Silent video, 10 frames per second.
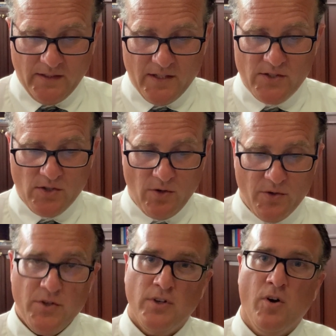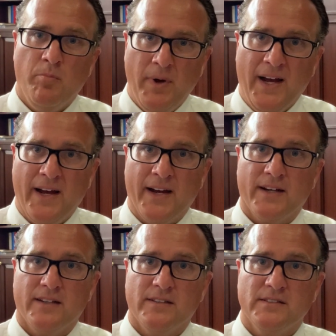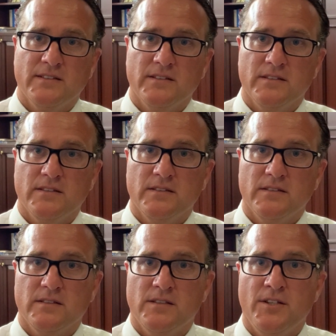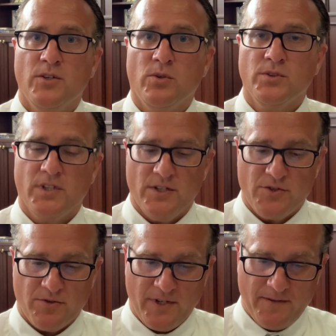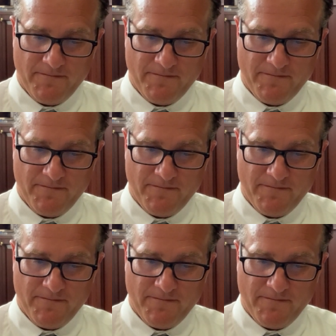And so you go back to the old country.